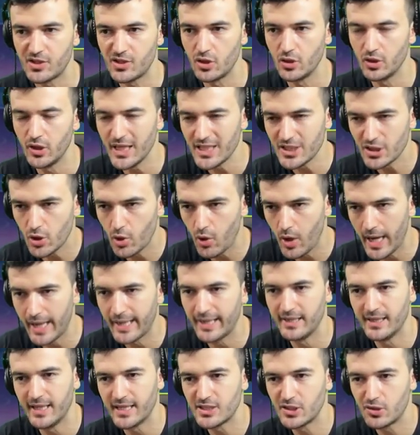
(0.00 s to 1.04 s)
So let's go ahead
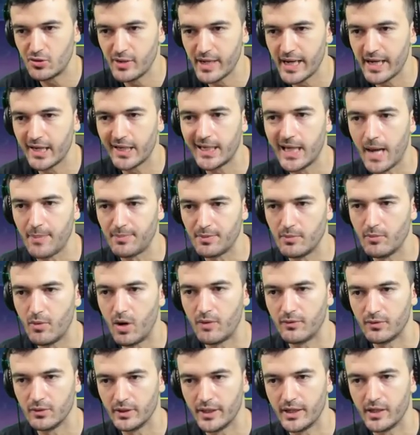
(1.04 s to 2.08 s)
and let's create a Captain
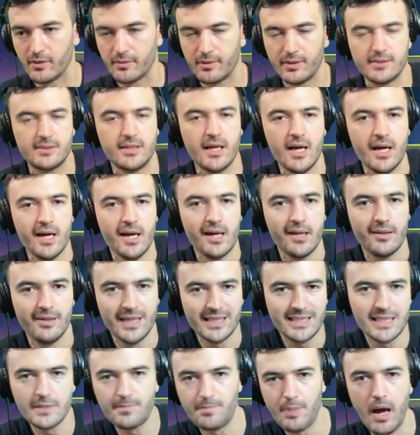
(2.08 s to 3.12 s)
Marvel here, because
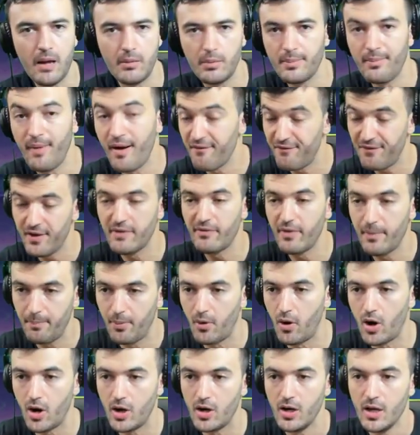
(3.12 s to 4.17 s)
this is probably my favorite
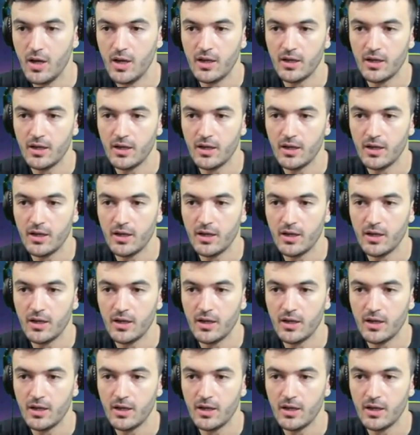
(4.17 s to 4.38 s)
part.